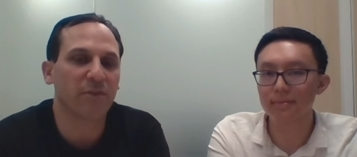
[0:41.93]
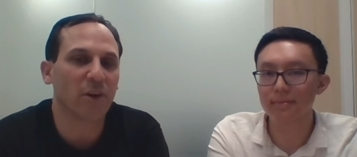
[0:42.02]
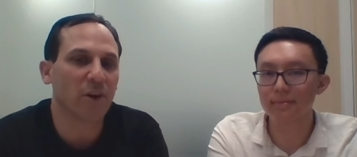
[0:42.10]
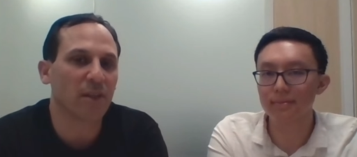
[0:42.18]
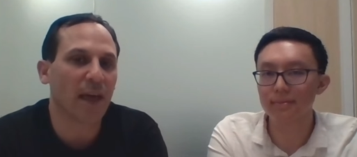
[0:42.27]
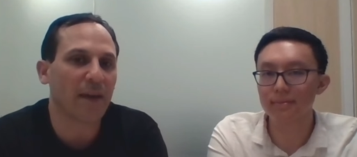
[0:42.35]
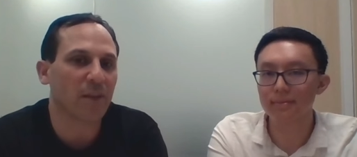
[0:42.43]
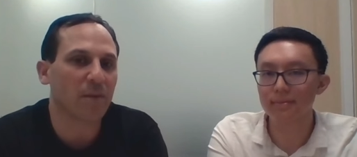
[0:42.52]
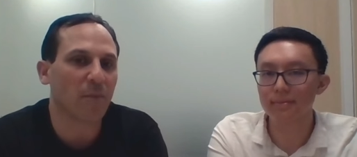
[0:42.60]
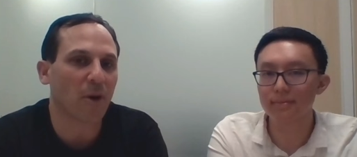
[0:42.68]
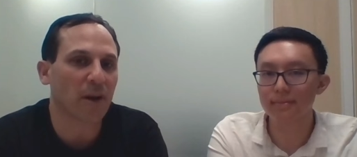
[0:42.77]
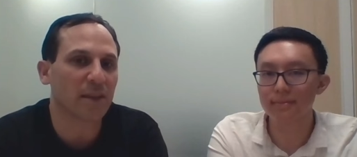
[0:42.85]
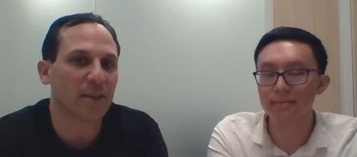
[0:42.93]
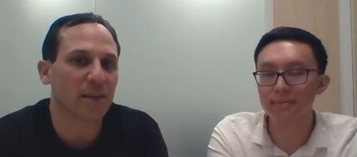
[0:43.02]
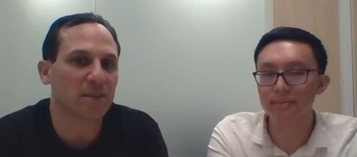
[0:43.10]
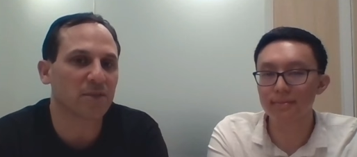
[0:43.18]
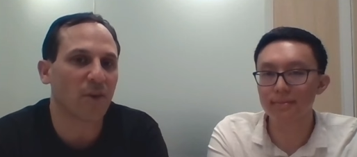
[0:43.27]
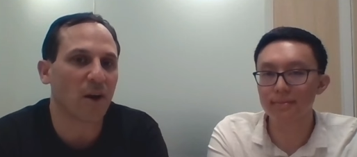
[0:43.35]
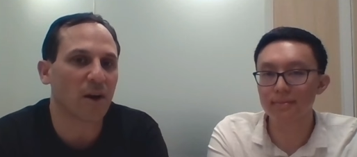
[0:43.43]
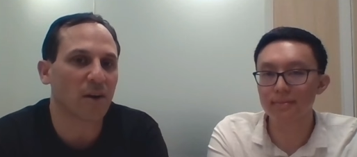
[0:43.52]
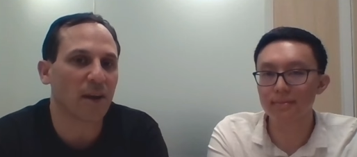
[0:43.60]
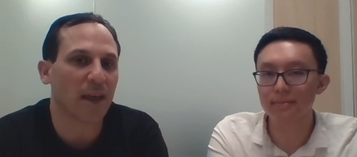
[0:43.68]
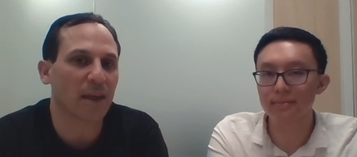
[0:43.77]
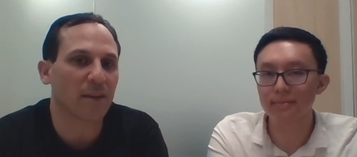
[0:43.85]
Speaker 1: a very lively market thus
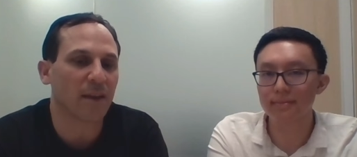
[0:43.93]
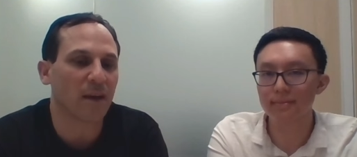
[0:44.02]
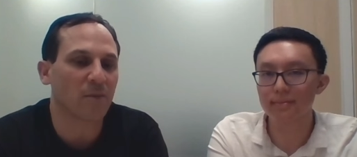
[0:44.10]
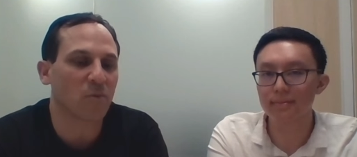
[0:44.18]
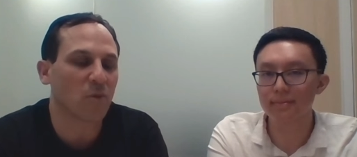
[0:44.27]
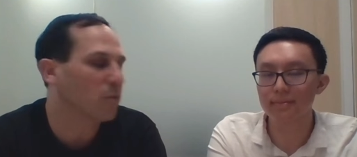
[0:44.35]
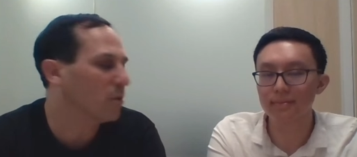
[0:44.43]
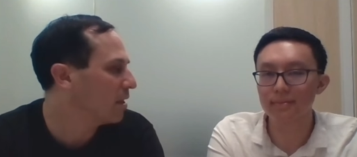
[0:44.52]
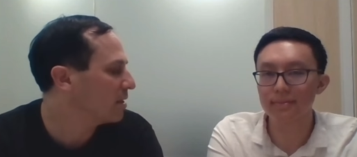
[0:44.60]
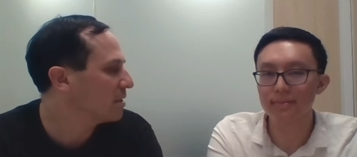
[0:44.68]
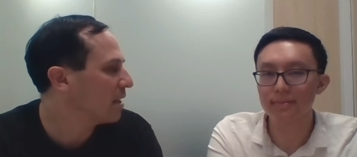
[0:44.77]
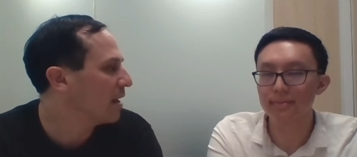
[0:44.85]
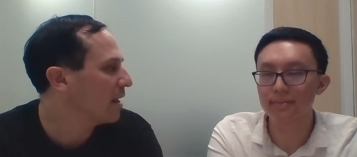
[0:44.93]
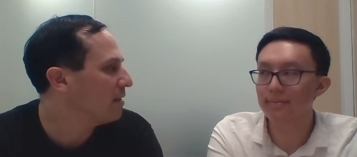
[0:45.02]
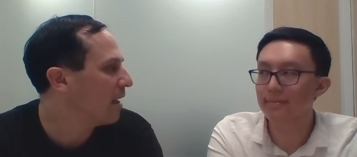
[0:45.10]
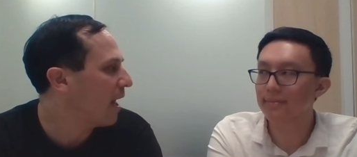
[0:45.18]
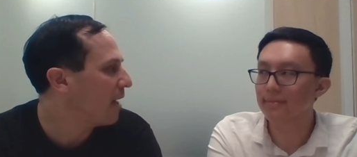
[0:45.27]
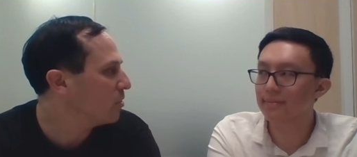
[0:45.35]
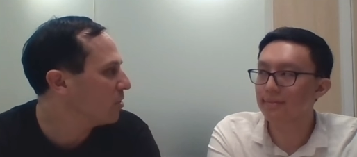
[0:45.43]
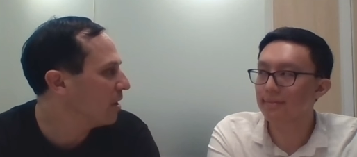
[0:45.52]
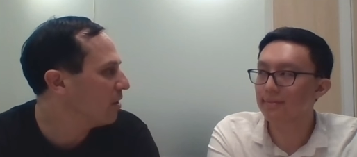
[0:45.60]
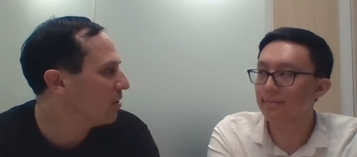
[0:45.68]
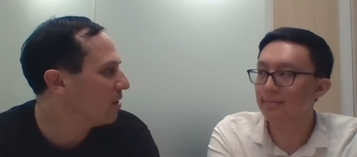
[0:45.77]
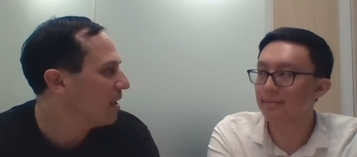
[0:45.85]
far. And um, we're really excited to have you
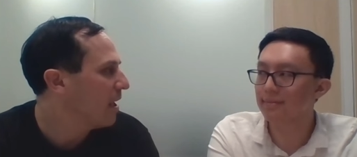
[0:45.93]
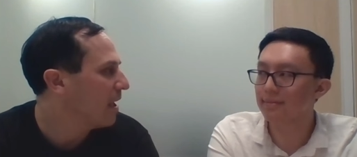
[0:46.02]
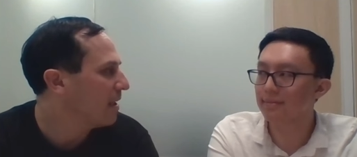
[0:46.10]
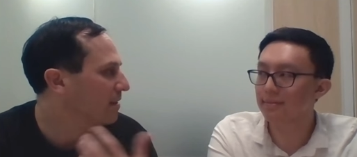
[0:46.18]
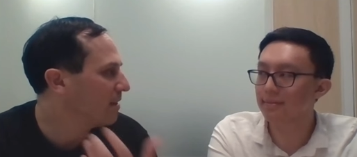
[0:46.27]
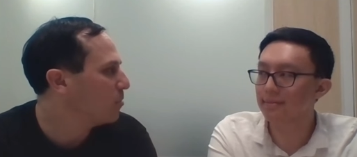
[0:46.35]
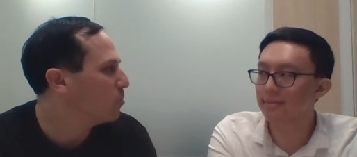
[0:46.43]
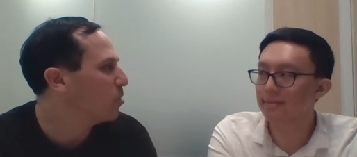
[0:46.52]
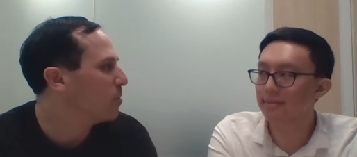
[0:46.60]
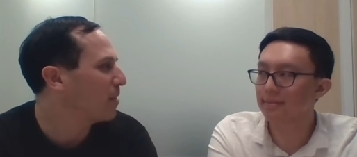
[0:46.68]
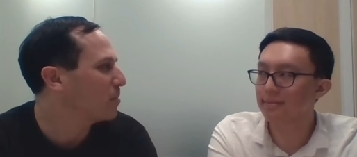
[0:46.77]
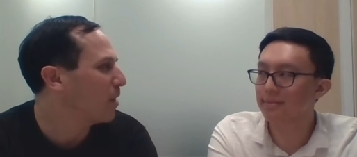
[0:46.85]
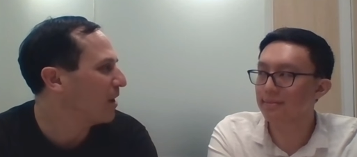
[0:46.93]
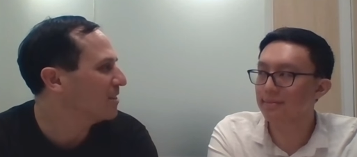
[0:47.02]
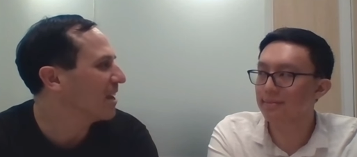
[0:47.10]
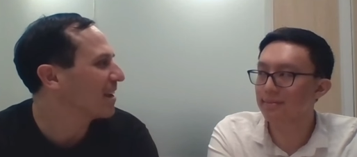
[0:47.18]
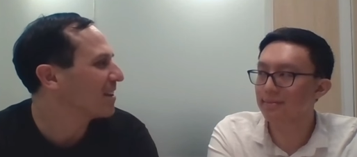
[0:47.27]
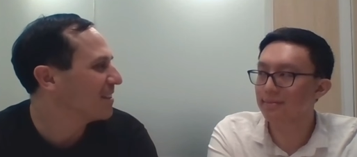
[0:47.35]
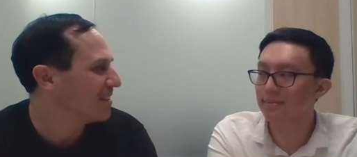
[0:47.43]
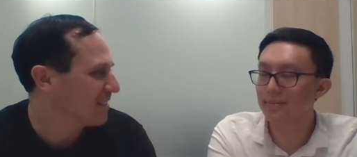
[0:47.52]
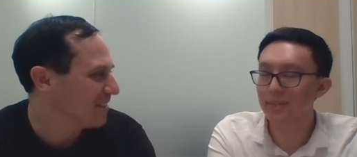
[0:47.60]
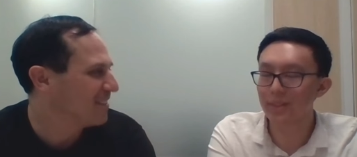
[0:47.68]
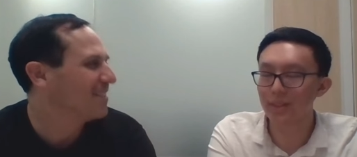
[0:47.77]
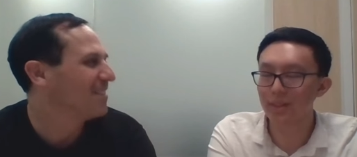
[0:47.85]
here and to tell more about the project.
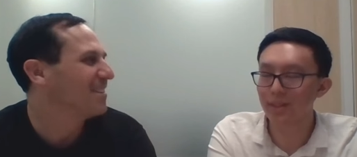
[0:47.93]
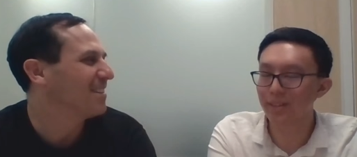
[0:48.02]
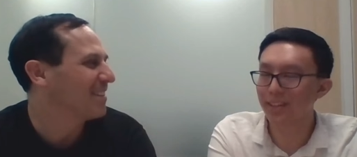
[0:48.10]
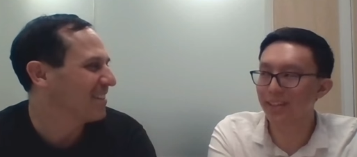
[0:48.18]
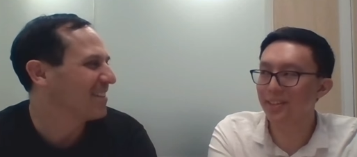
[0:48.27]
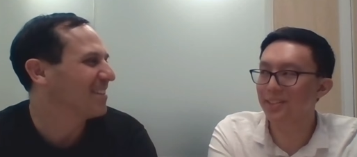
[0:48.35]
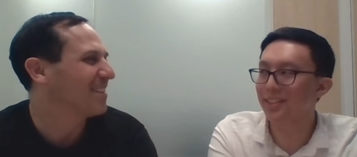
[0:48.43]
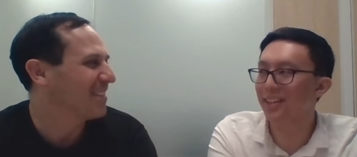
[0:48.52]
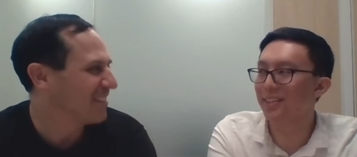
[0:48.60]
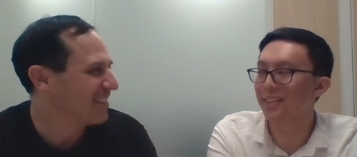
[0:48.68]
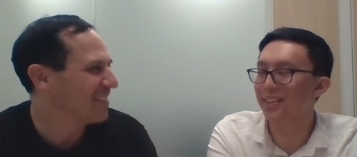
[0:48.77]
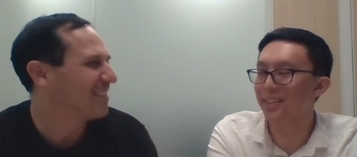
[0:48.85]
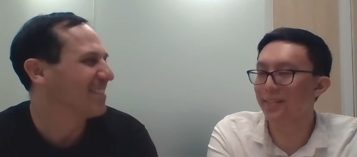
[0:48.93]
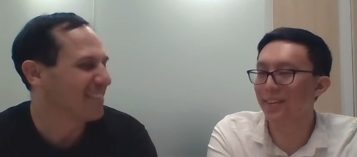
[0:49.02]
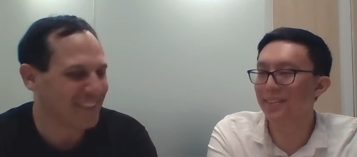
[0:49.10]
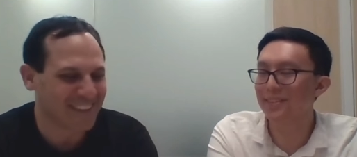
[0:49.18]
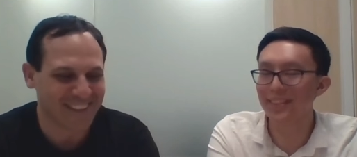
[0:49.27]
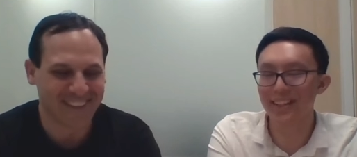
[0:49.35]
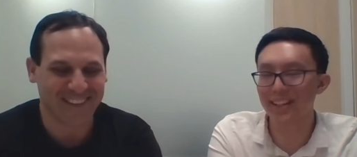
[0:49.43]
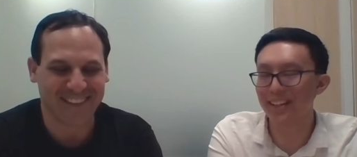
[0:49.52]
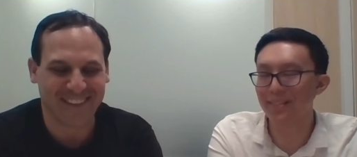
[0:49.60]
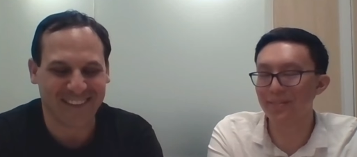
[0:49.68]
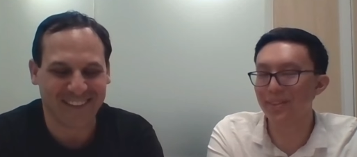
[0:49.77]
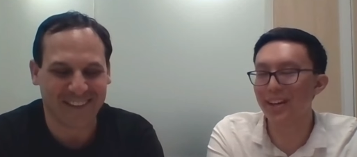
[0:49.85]
Speaker 2: Well, thank you, Seth. Uh, again,
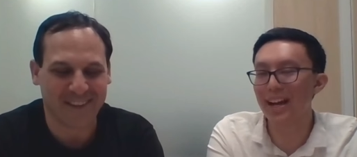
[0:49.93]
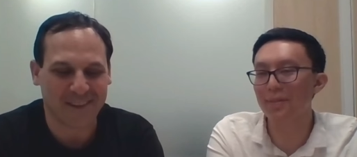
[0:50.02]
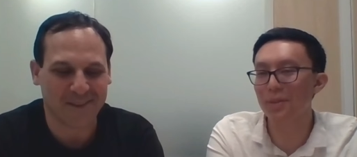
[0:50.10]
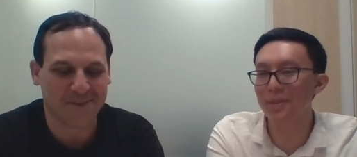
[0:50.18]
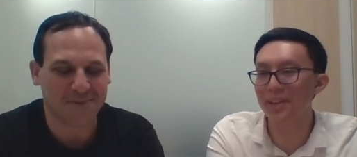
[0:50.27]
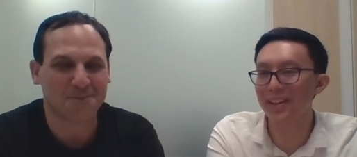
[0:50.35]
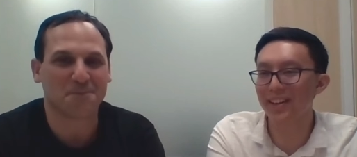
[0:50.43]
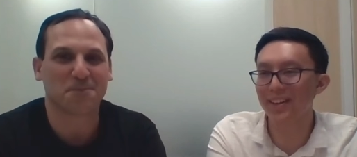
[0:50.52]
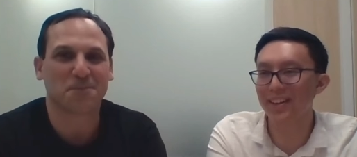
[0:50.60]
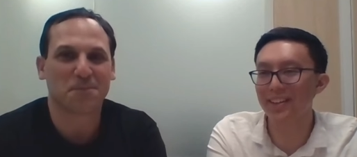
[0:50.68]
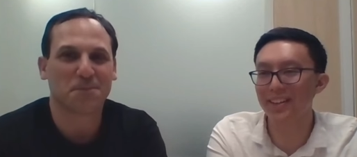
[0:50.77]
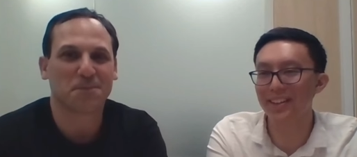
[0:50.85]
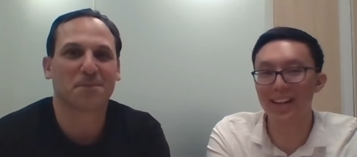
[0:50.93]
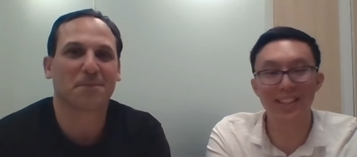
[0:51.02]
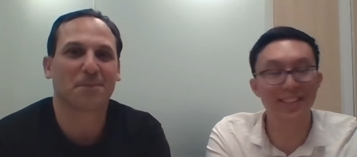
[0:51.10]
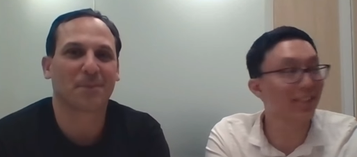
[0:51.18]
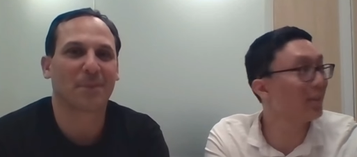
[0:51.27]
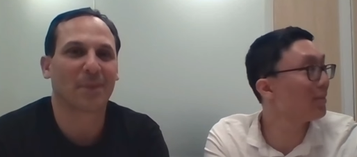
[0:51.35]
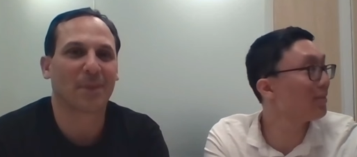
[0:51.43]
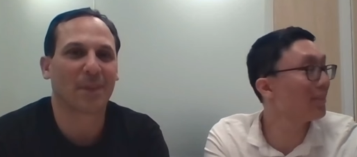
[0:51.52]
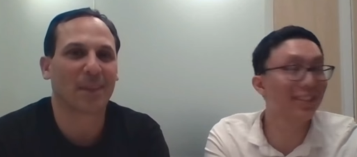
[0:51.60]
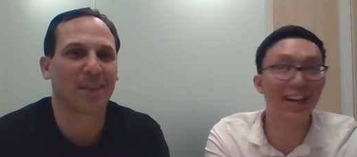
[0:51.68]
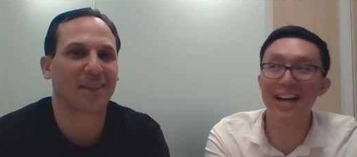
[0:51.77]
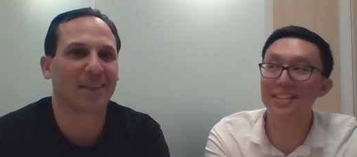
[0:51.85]
I'm very happy to be here, and you guys have a
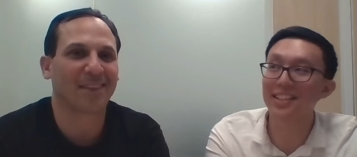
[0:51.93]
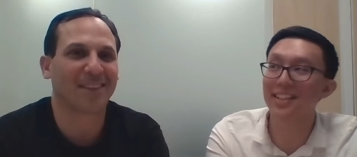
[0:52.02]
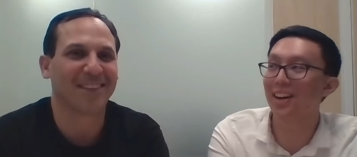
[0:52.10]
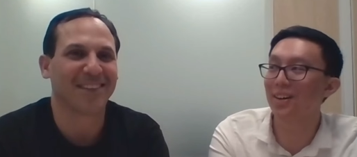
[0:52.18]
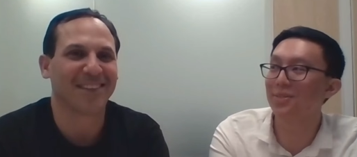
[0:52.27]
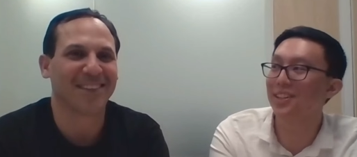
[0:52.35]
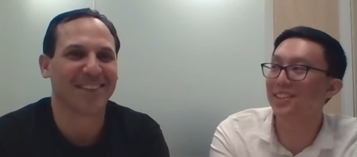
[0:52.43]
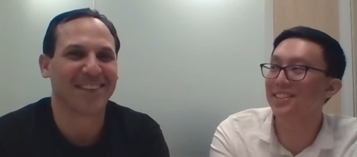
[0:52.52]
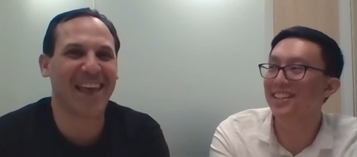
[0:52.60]
fantastic office.